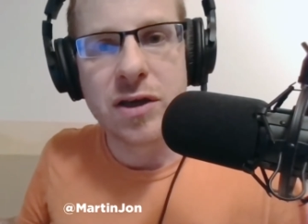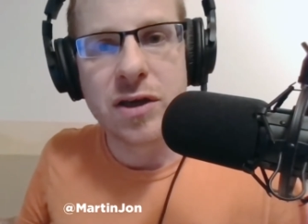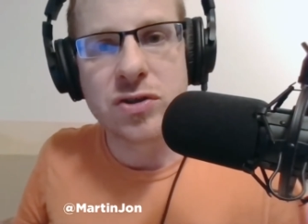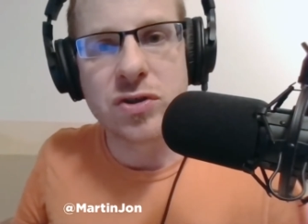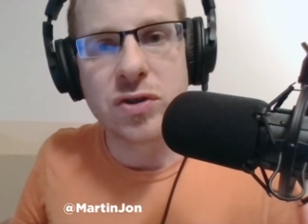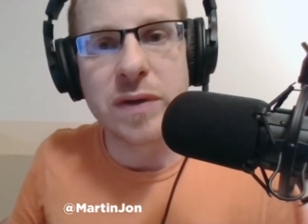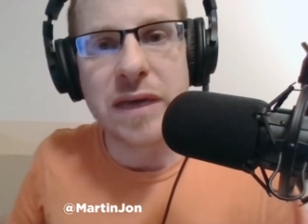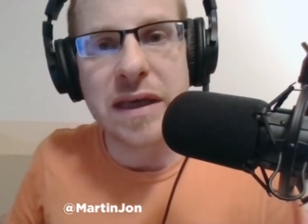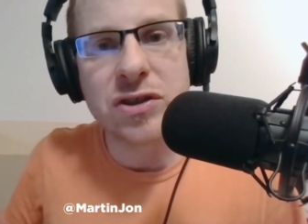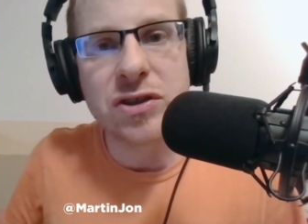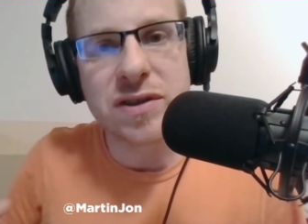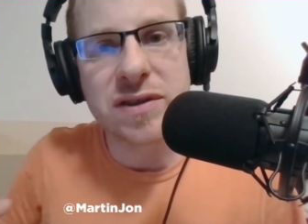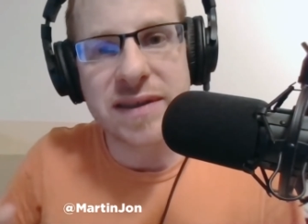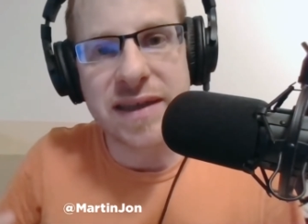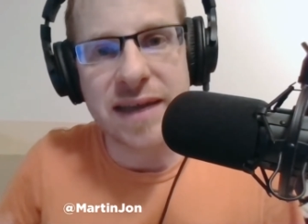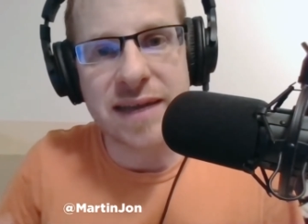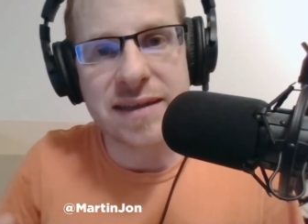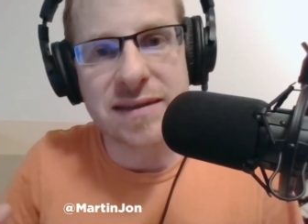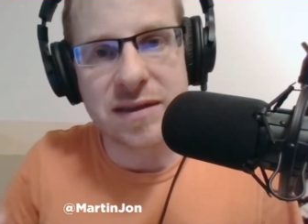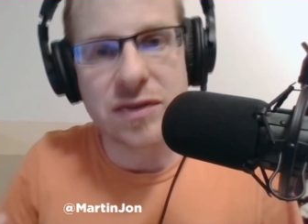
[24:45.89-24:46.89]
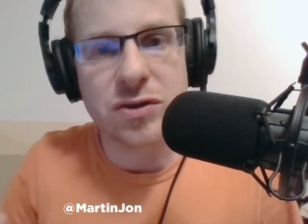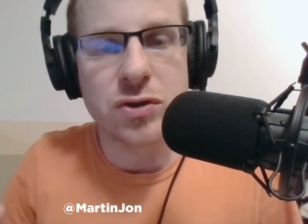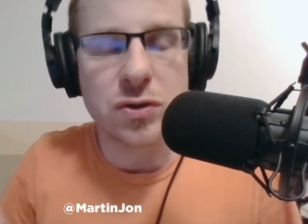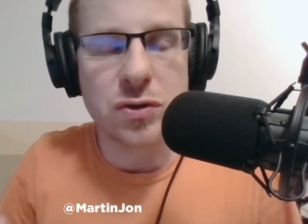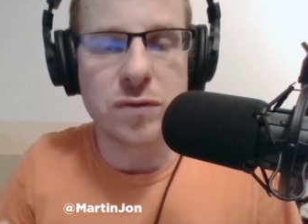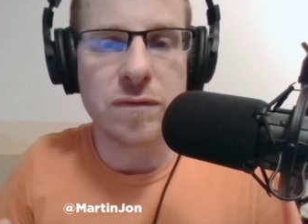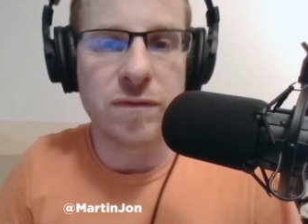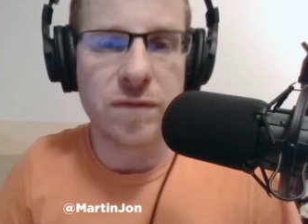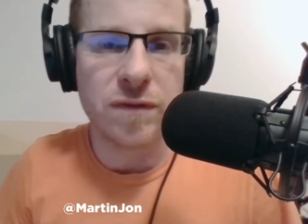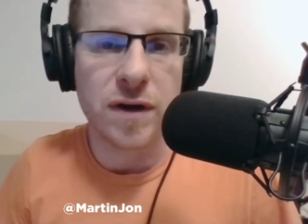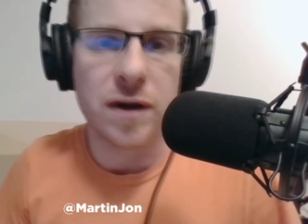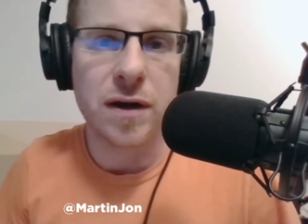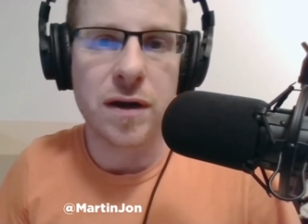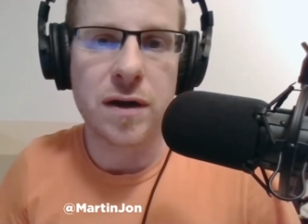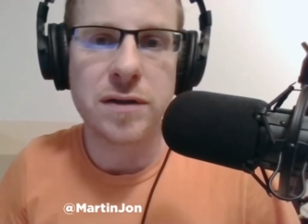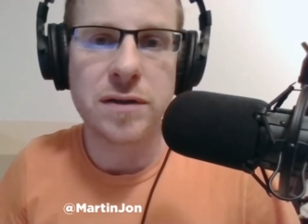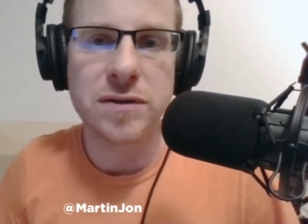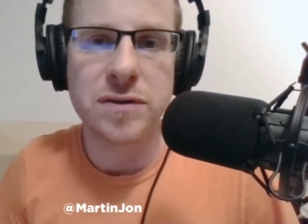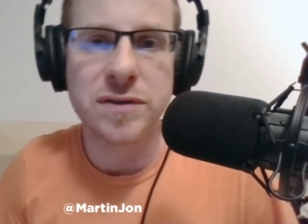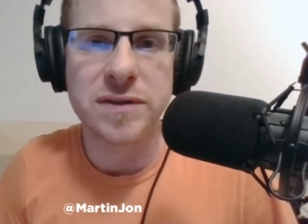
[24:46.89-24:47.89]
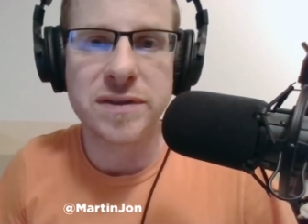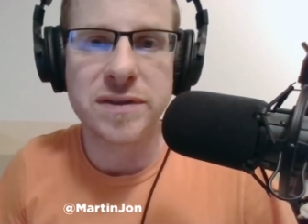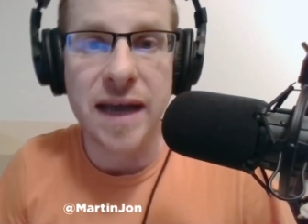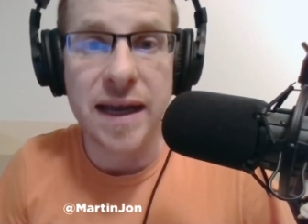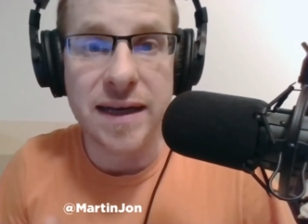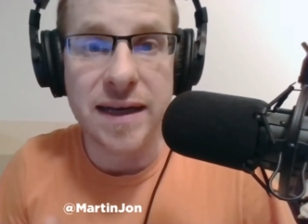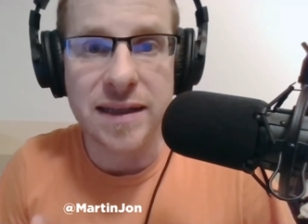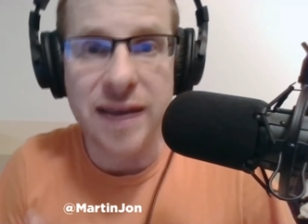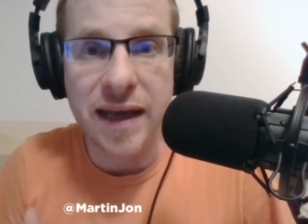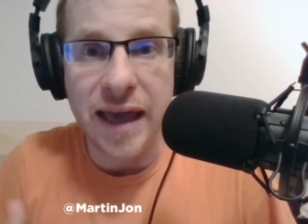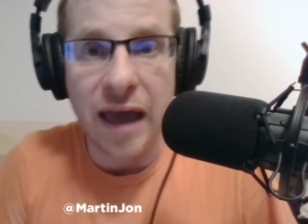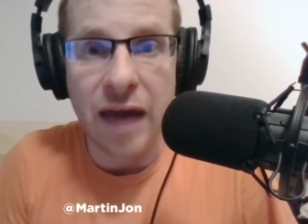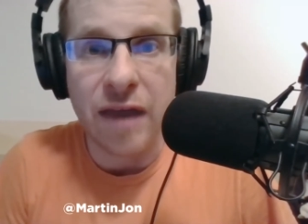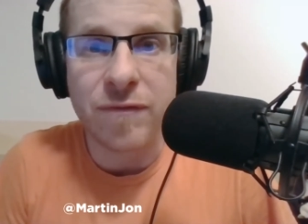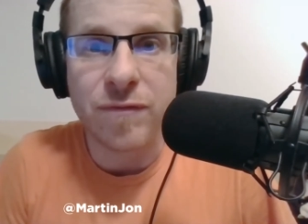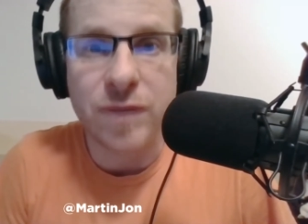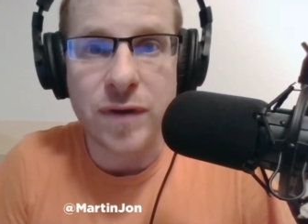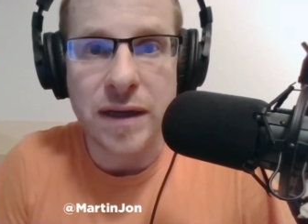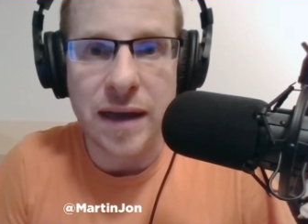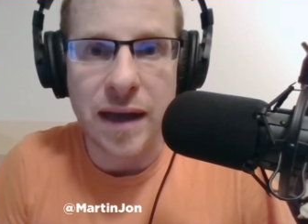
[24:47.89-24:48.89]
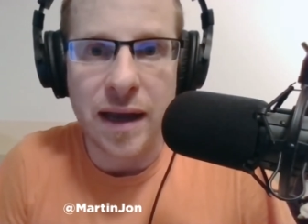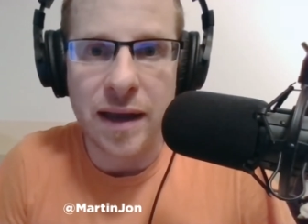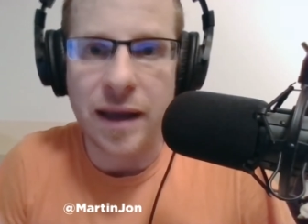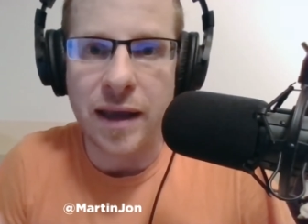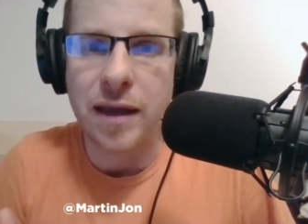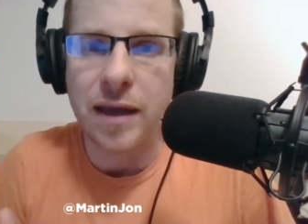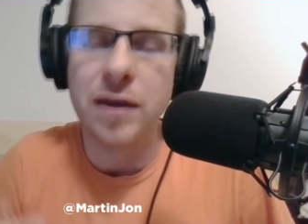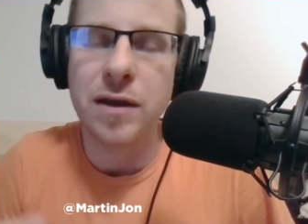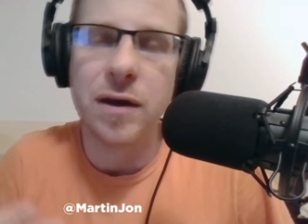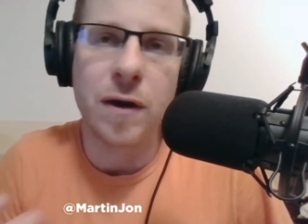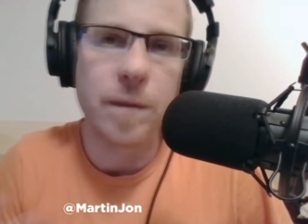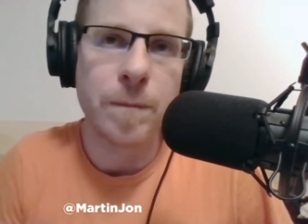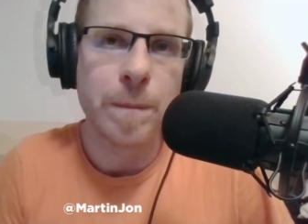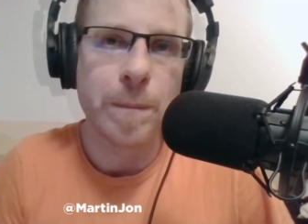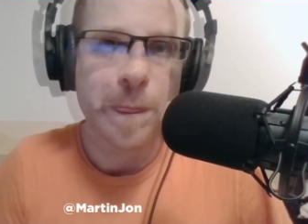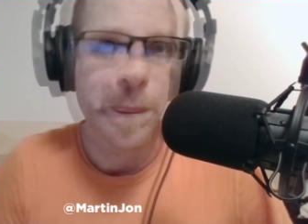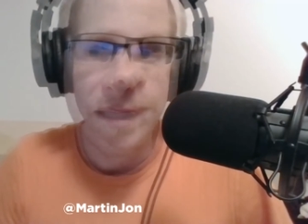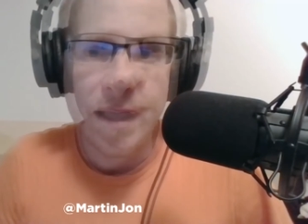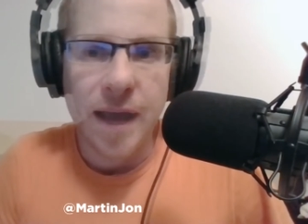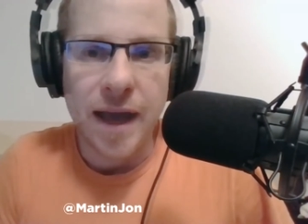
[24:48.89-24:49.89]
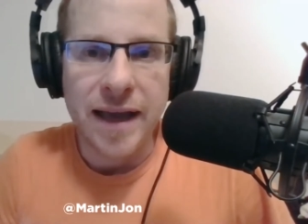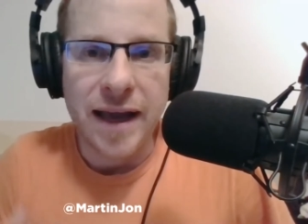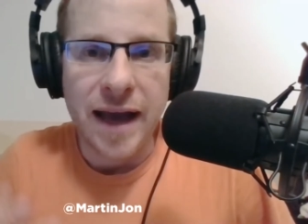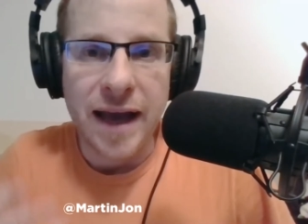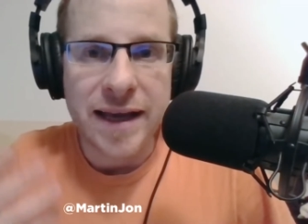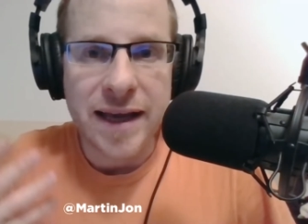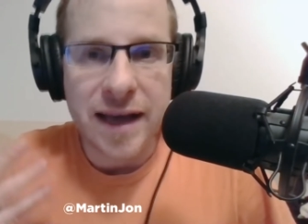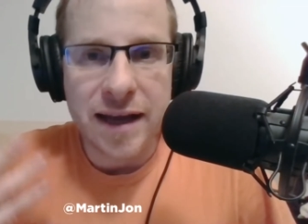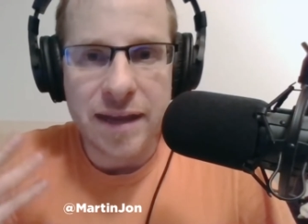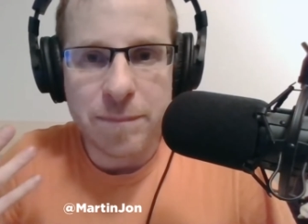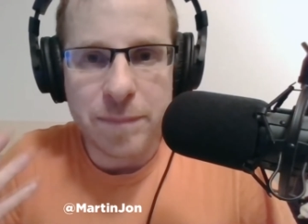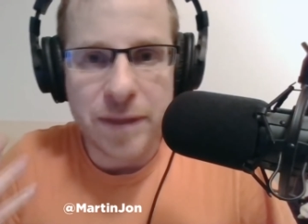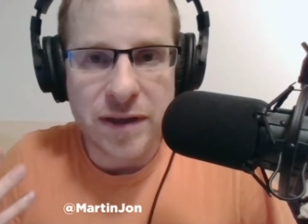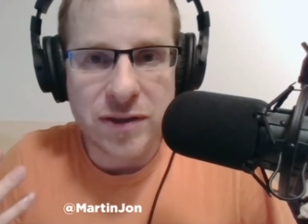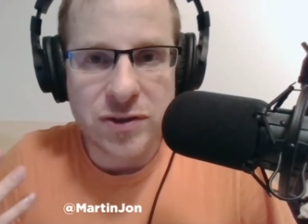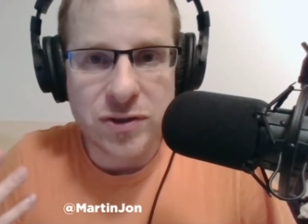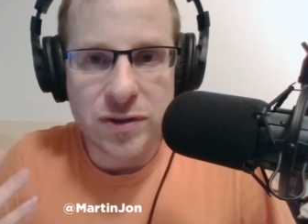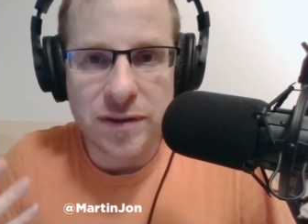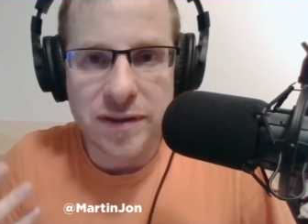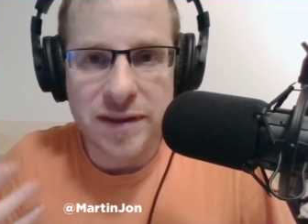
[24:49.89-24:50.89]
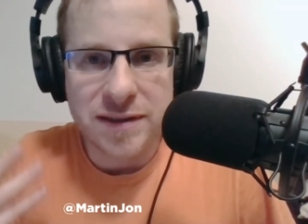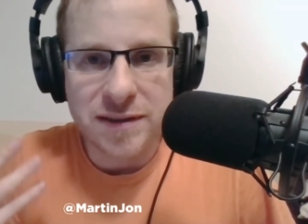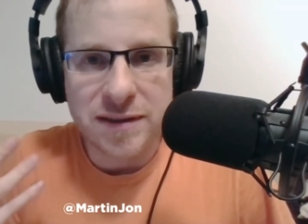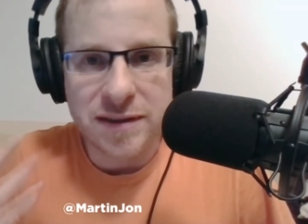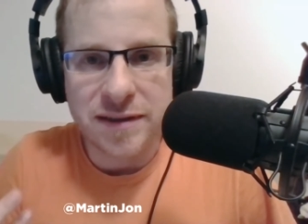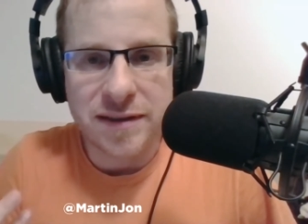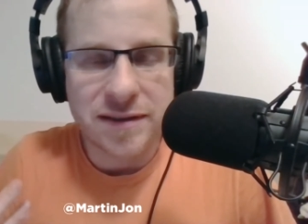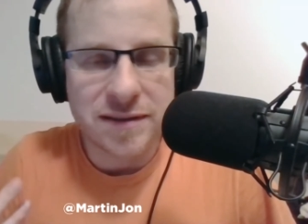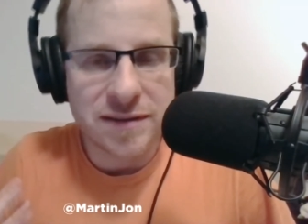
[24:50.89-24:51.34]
So he just gets in too far. So it's kind of like every night, you know, I kind of picture this